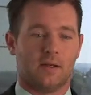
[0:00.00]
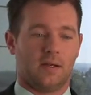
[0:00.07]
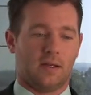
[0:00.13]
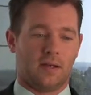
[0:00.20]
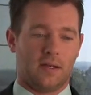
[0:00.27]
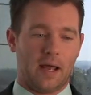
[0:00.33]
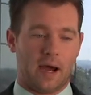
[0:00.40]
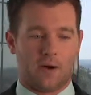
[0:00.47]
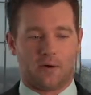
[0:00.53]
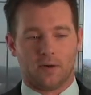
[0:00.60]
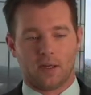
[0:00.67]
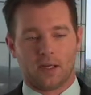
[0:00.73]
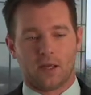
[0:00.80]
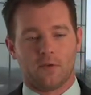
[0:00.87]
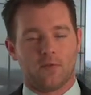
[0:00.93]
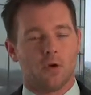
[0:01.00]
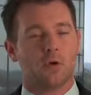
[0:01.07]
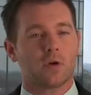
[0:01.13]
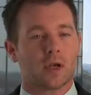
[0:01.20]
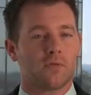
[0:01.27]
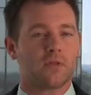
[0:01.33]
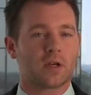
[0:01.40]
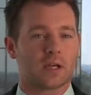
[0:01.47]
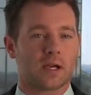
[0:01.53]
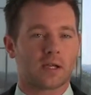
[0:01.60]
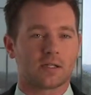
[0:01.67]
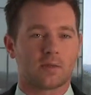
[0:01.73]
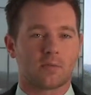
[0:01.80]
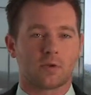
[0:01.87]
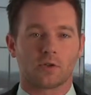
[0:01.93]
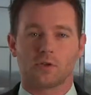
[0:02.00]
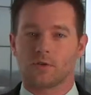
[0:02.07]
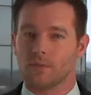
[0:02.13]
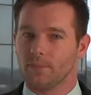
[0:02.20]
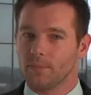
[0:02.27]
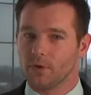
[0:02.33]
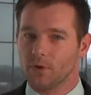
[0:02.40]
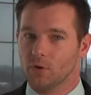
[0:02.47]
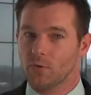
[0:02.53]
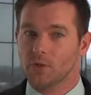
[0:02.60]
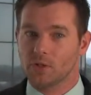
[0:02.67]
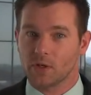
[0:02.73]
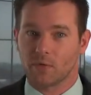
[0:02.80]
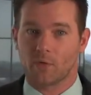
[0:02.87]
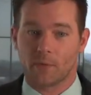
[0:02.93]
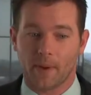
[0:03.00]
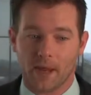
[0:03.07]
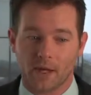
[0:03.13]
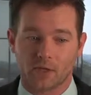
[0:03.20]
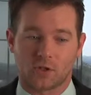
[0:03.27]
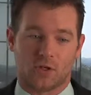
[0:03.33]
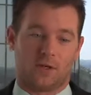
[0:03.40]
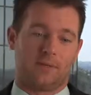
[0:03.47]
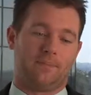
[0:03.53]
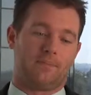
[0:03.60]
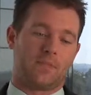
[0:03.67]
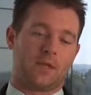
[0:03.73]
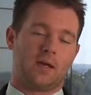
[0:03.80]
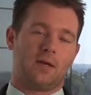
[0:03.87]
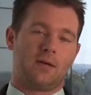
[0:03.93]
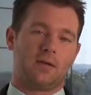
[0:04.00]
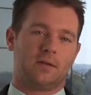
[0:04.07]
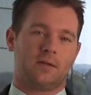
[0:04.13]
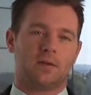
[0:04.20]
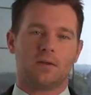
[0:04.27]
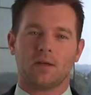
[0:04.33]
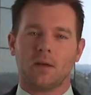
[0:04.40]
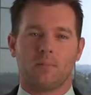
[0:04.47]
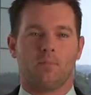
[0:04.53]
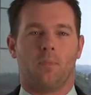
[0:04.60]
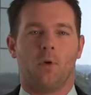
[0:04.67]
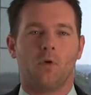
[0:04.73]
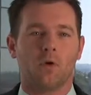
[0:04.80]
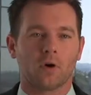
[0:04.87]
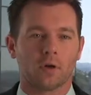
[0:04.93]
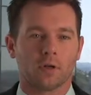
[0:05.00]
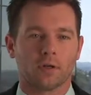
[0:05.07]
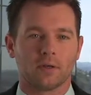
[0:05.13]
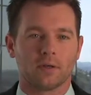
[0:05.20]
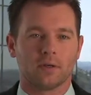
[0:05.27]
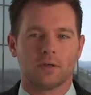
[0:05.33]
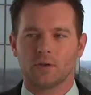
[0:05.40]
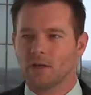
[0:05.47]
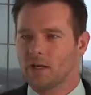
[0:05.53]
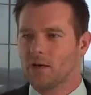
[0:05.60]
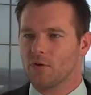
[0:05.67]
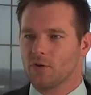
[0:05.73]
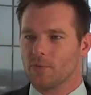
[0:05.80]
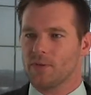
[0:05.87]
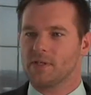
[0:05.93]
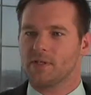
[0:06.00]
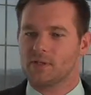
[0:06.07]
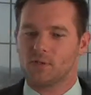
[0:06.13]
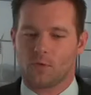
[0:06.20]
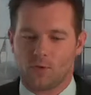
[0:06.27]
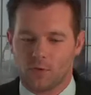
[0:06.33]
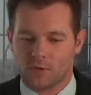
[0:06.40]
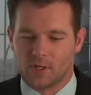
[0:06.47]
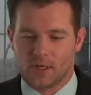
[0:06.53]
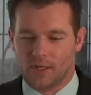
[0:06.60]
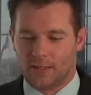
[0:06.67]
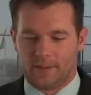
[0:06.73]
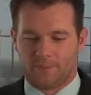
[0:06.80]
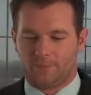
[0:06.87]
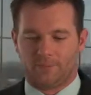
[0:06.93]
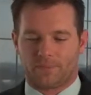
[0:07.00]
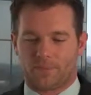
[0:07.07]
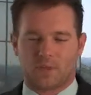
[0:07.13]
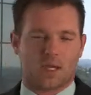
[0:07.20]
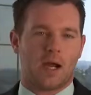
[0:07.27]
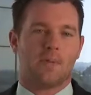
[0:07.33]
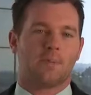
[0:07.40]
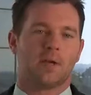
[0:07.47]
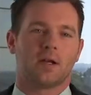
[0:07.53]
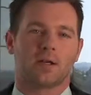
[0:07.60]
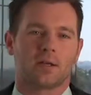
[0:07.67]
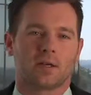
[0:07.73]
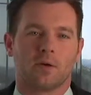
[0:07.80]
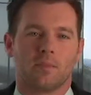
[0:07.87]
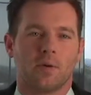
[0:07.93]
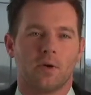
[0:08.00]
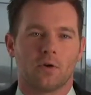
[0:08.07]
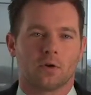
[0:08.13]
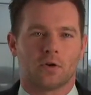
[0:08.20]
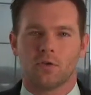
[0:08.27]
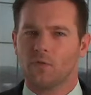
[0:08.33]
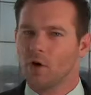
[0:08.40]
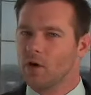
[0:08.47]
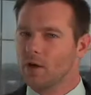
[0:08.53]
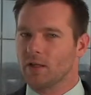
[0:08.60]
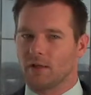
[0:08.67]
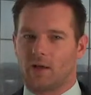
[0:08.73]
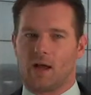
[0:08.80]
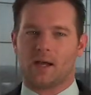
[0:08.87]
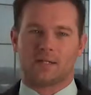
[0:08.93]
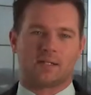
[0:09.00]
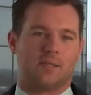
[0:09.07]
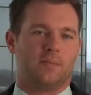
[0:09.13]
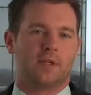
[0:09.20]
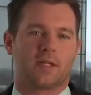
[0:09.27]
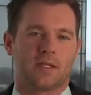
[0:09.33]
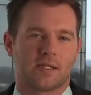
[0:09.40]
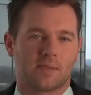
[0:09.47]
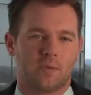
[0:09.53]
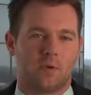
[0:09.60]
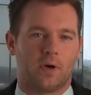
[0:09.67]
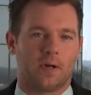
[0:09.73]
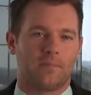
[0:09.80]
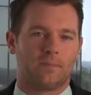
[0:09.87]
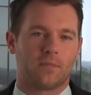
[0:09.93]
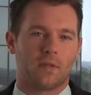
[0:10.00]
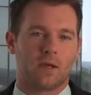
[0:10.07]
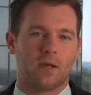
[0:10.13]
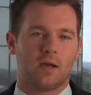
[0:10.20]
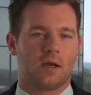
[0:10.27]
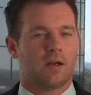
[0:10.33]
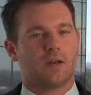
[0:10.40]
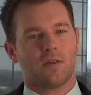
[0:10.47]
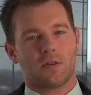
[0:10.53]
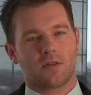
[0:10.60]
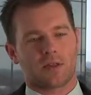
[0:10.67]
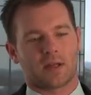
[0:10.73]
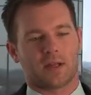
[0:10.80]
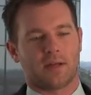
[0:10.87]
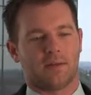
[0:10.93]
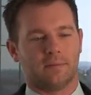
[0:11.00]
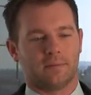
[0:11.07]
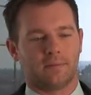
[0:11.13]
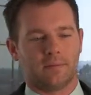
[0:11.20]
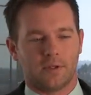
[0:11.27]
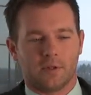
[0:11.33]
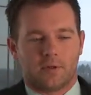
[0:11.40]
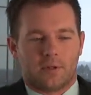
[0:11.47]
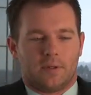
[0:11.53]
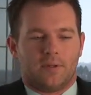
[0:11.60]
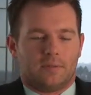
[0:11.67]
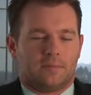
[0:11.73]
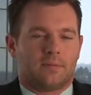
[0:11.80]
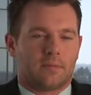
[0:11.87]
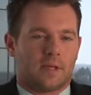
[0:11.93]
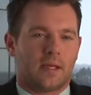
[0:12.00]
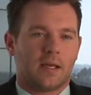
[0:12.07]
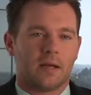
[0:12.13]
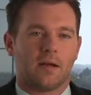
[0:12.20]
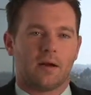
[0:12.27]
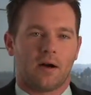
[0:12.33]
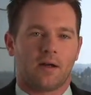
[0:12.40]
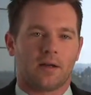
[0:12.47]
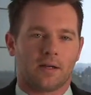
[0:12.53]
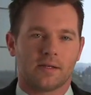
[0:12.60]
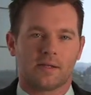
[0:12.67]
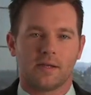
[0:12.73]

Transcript: Now, if you give the customers too much information, they could get bored. You can hear the business owners typing on the computer. You've already lost them at this point. Another thing that you can hit on is